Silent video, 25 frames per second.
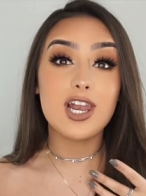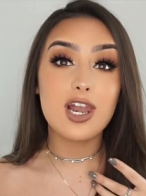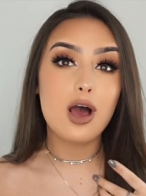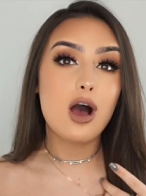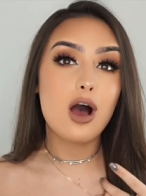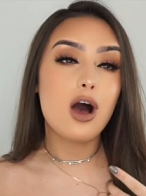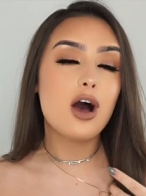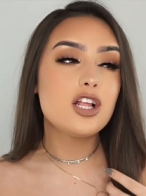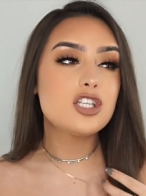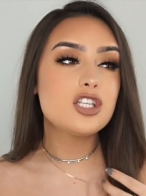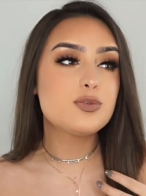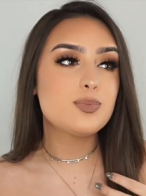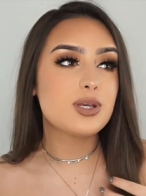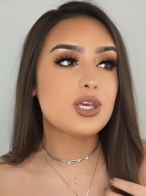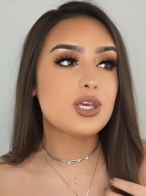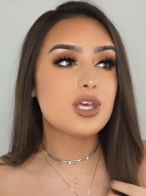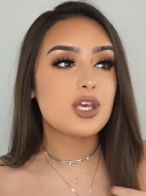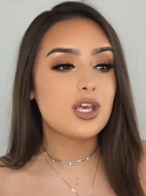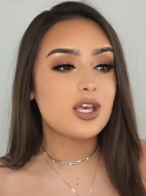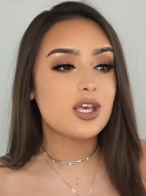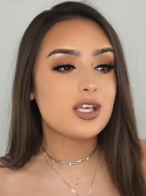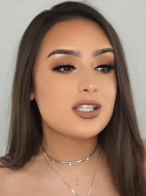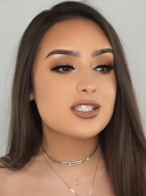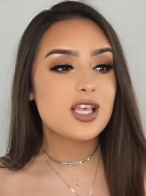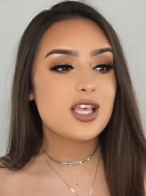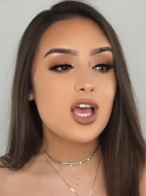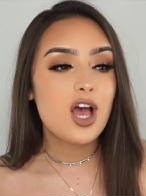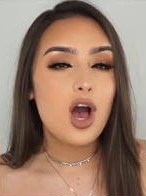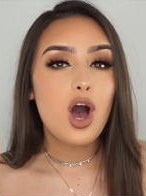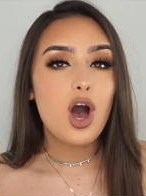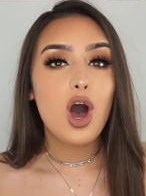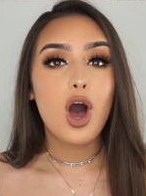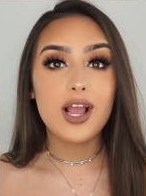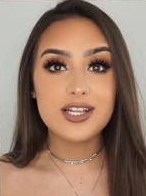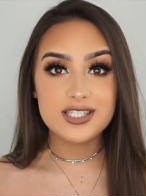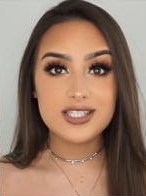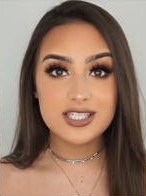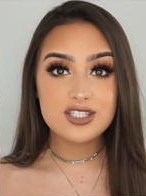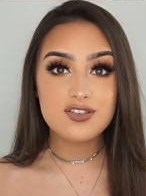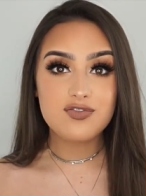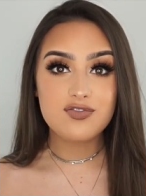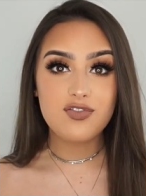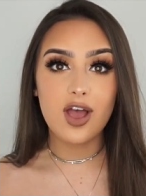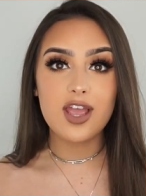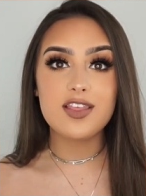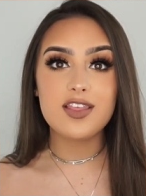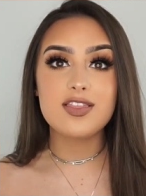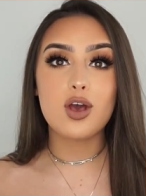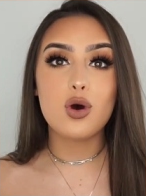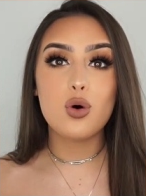large because I did
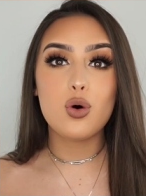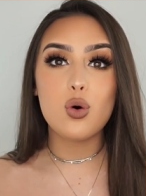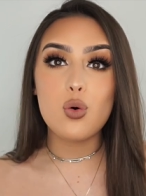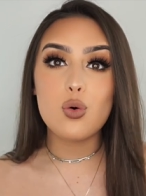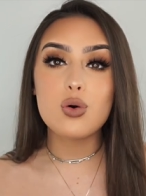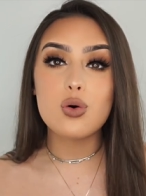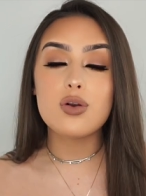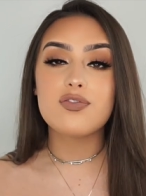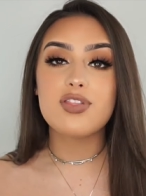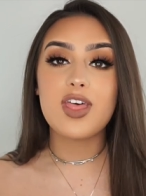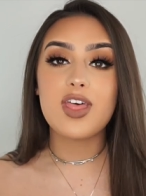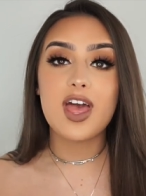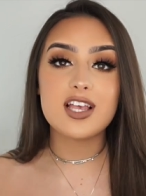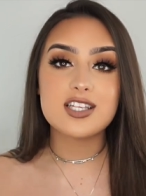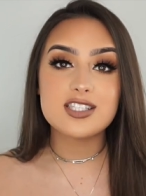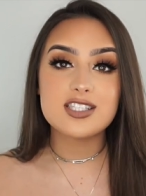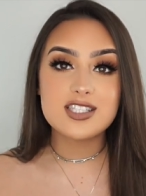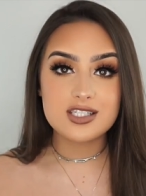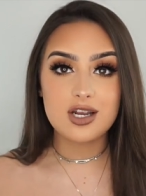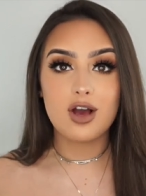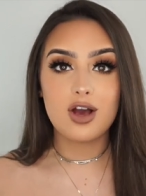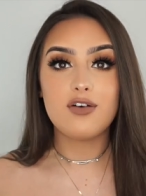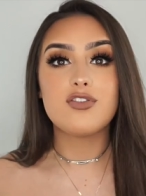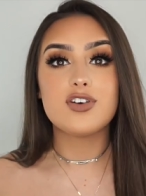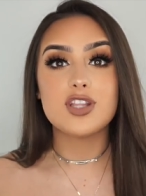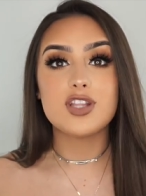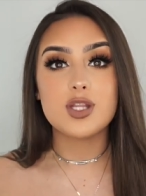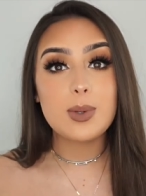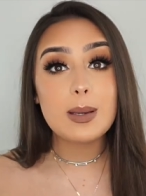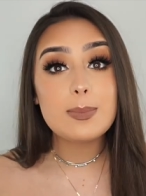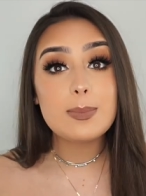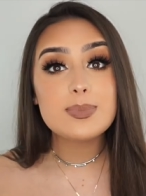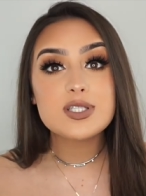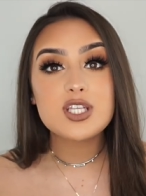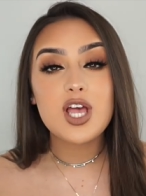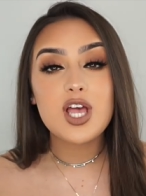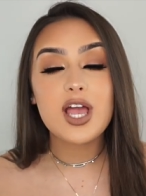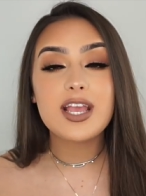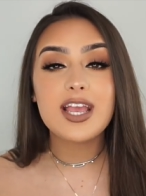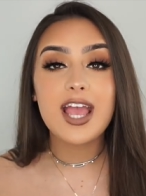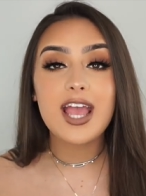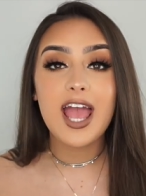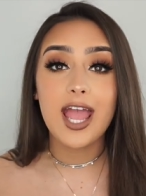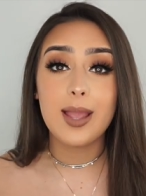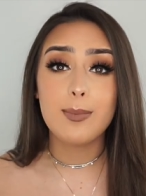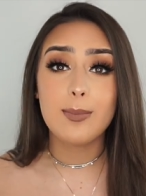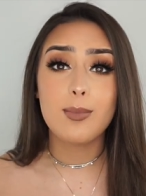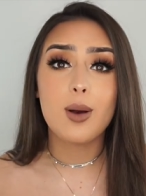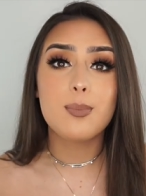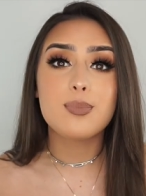find that all of their stuff on the website
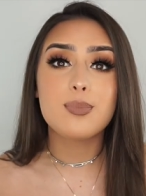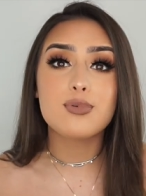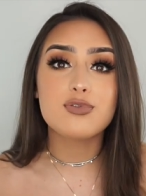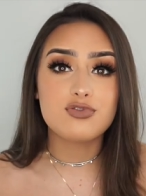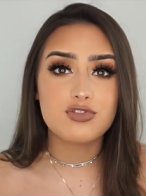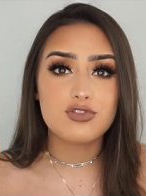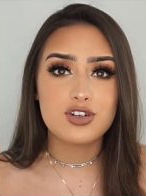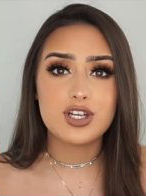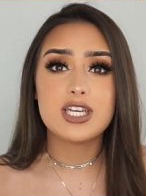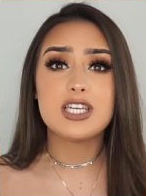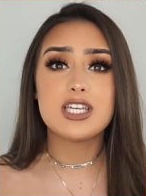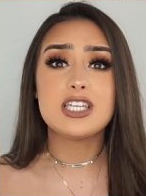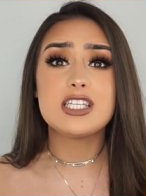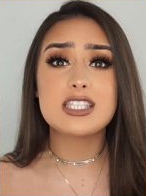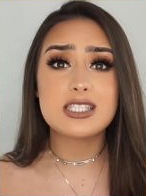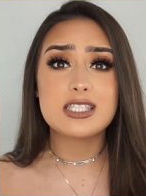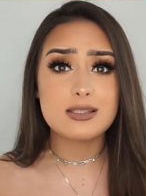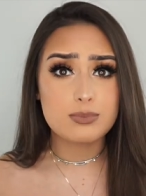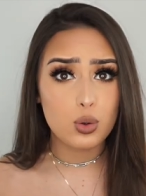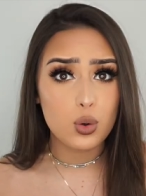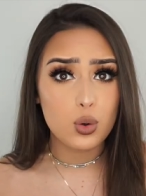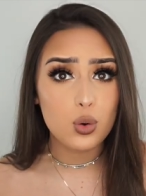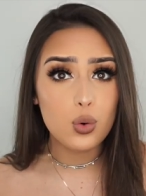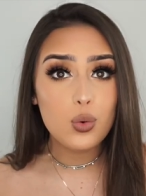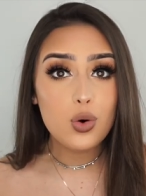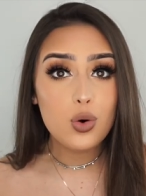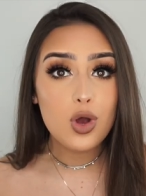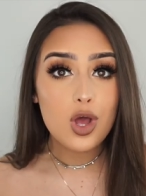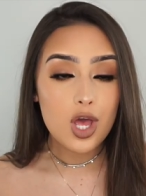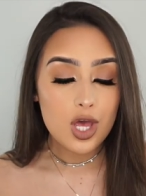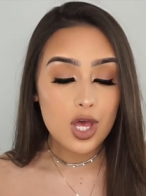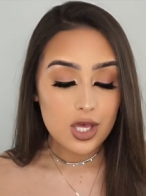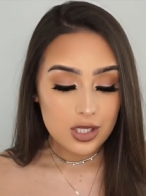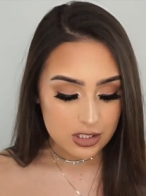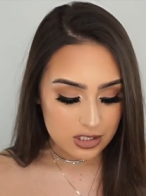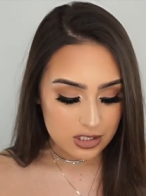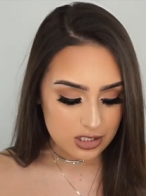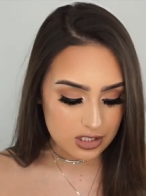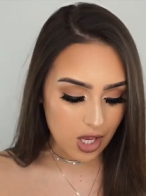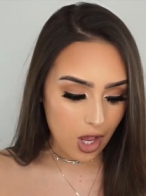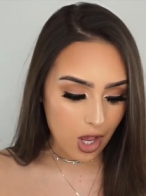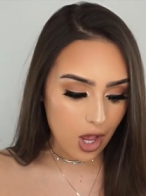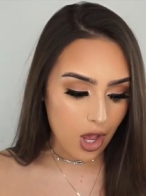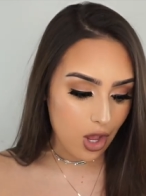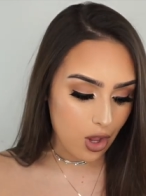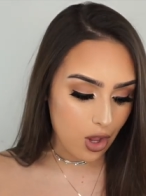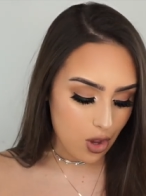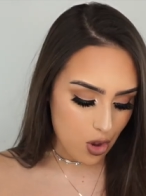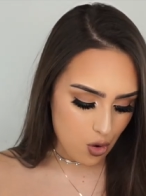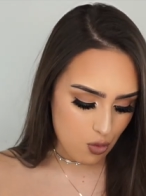came up really small
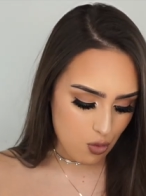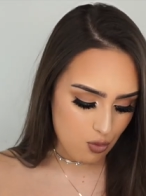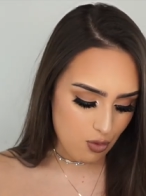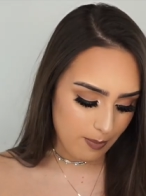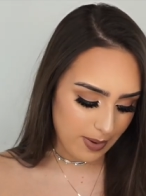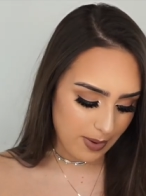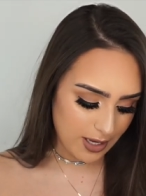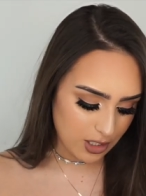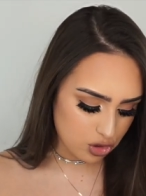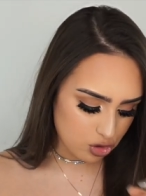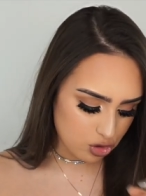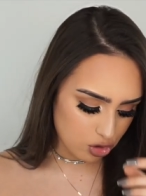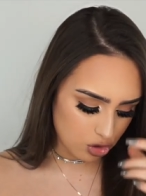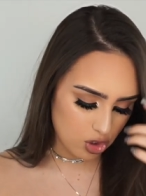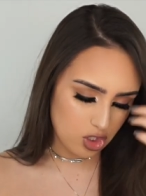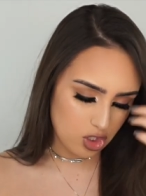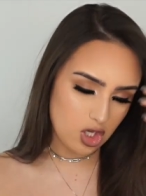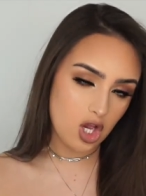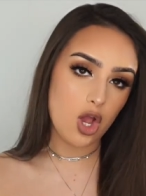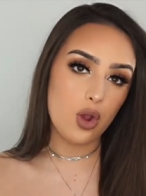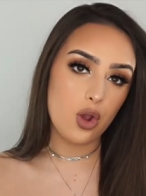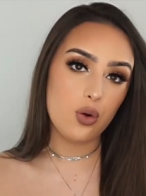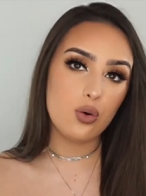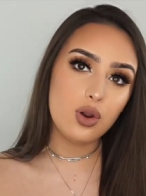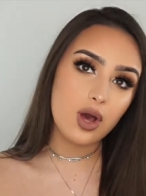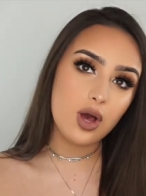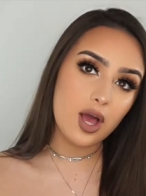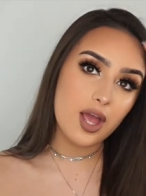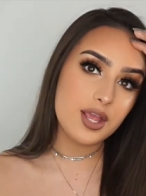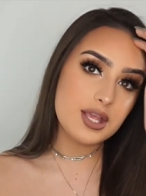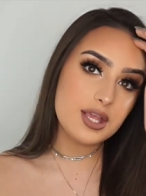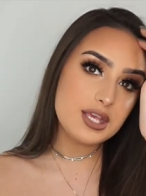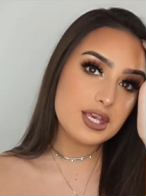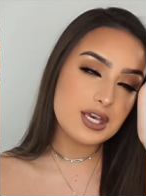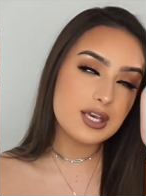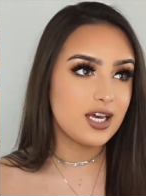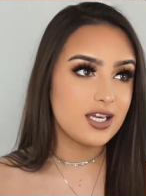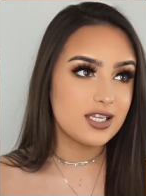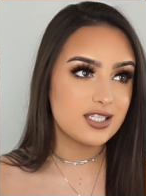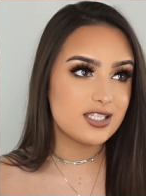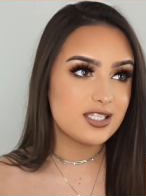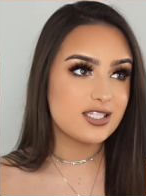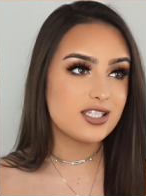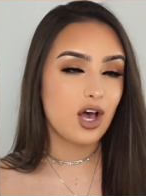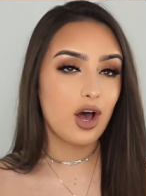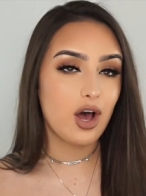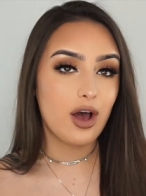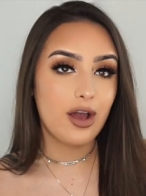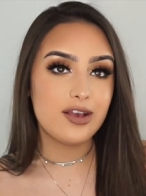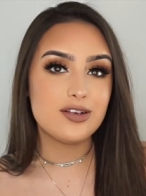so make sure you go like a
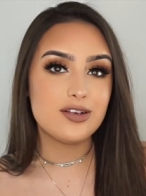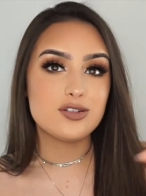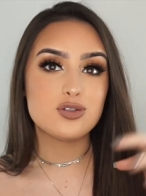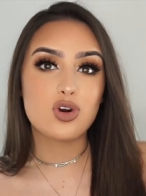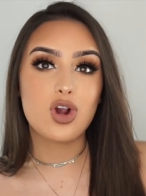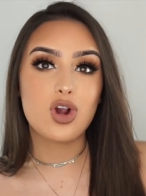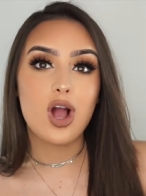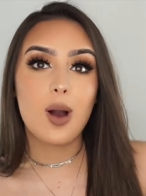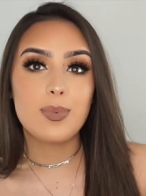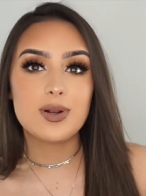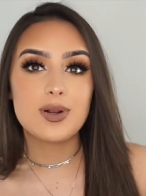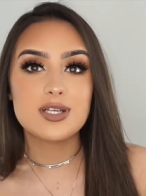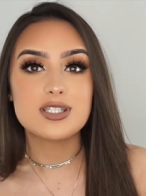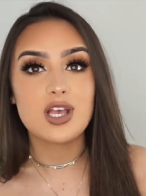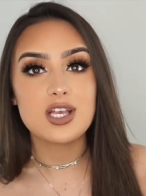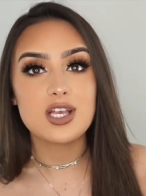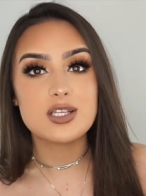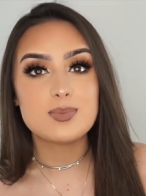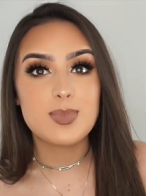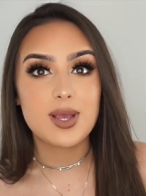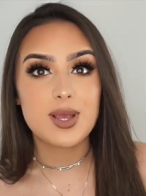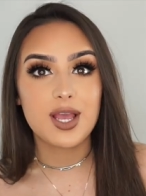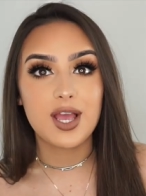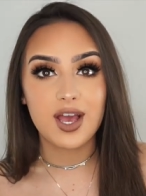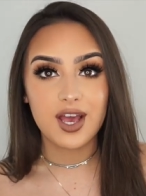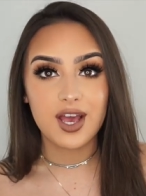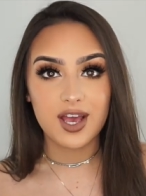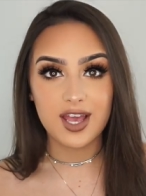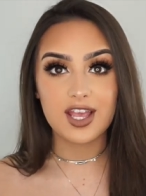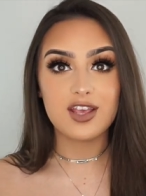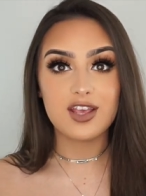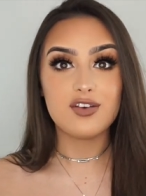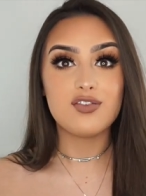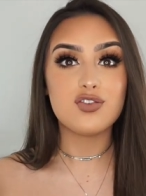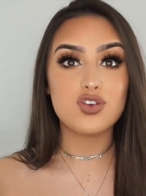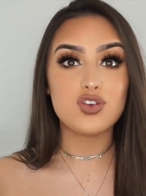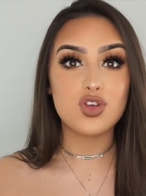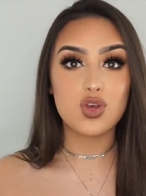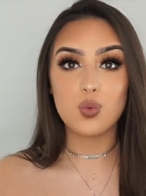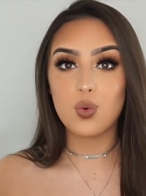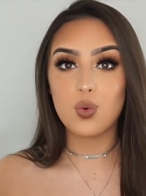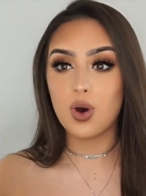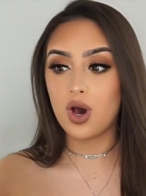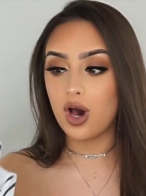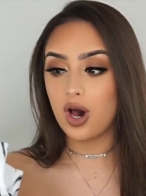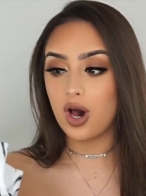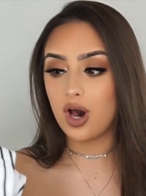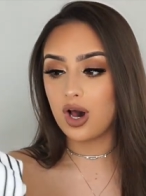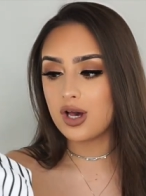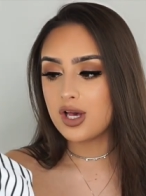size or a couple of sizes bigger if you
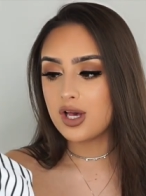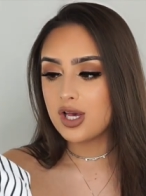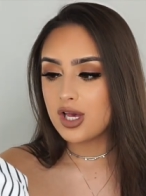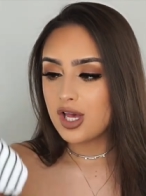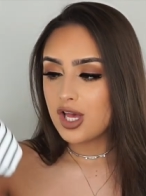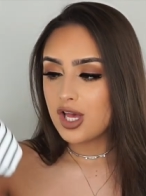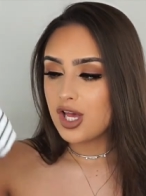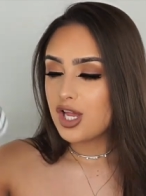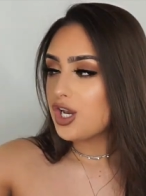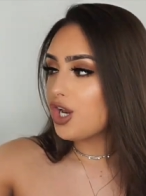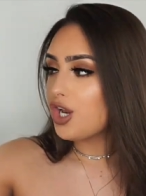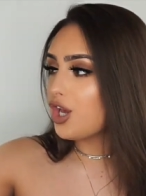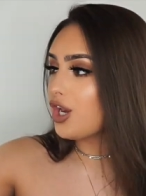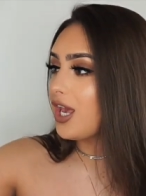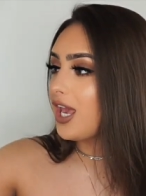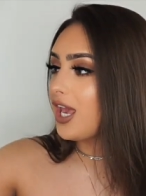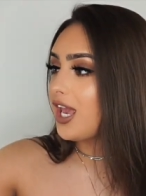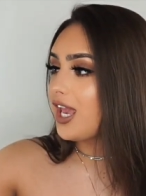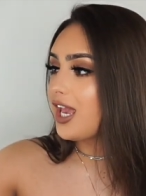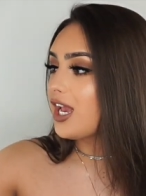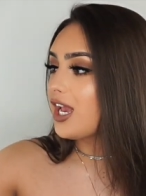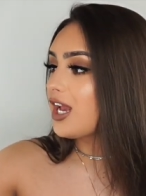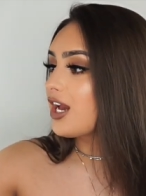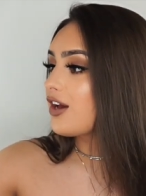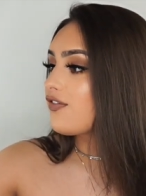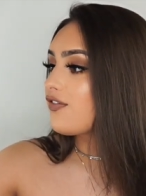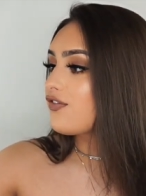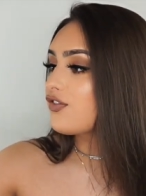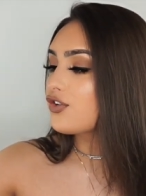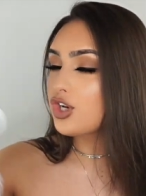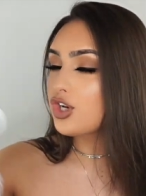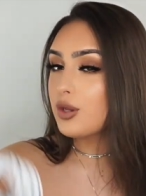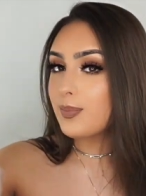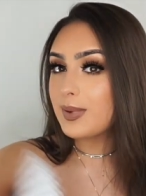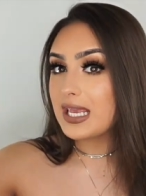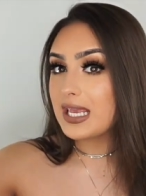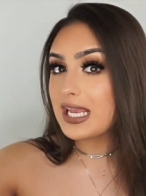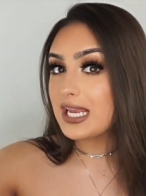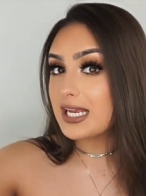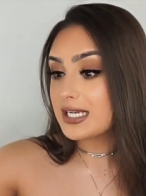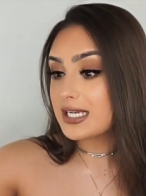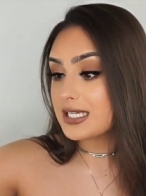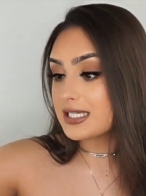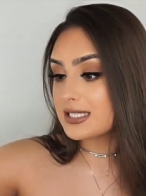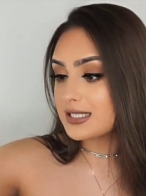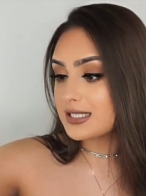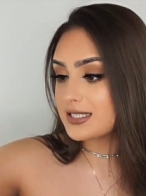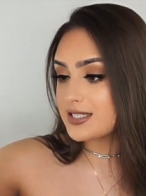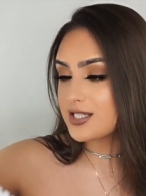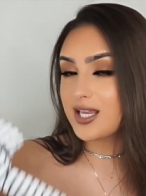are looking funny bikinis.